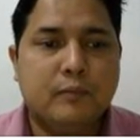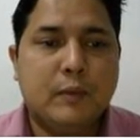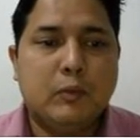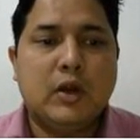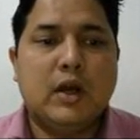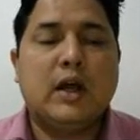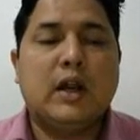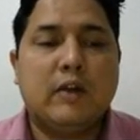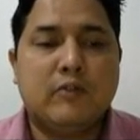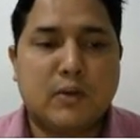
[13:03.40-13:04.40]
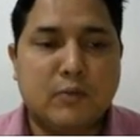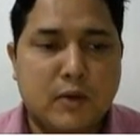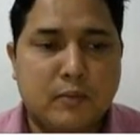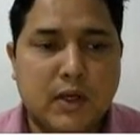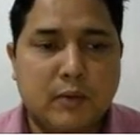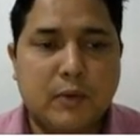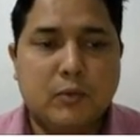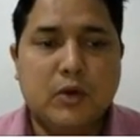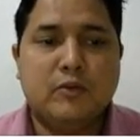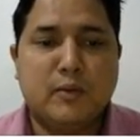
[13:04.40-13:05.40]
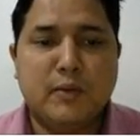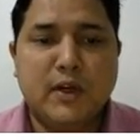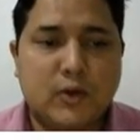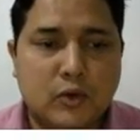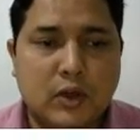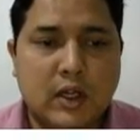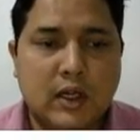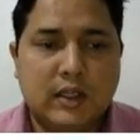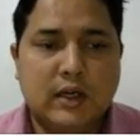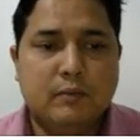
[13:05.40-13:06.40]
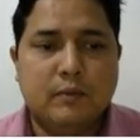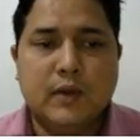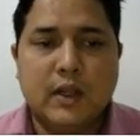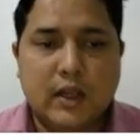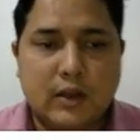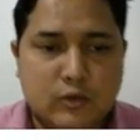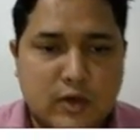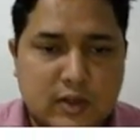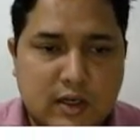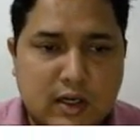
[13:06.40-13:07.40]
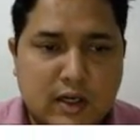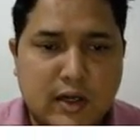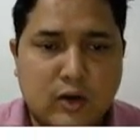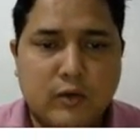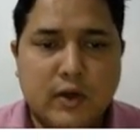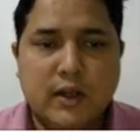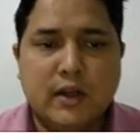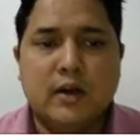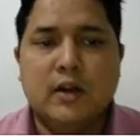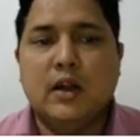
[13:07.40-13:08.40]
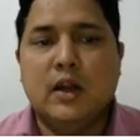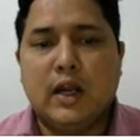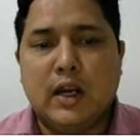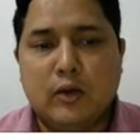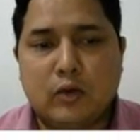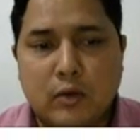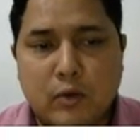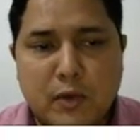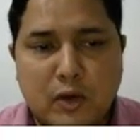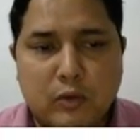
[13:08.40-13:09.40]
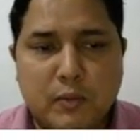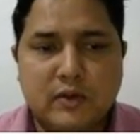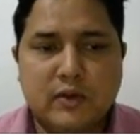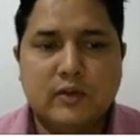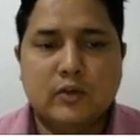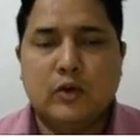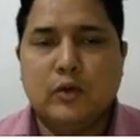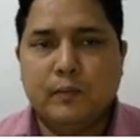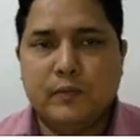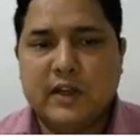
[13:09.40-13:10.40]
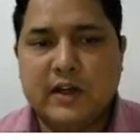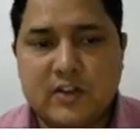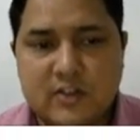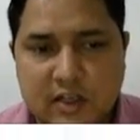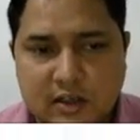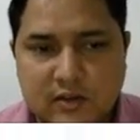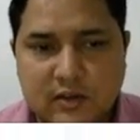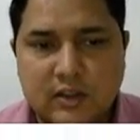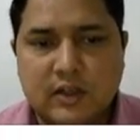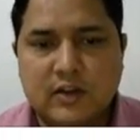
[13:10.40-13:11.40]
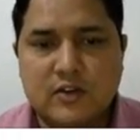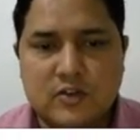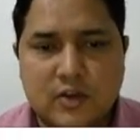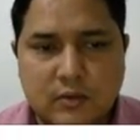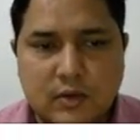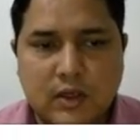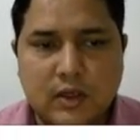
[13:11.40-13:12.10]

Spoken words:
people have some complaint, people have some issue that students are learning over here and you have opened your business, so they disturb,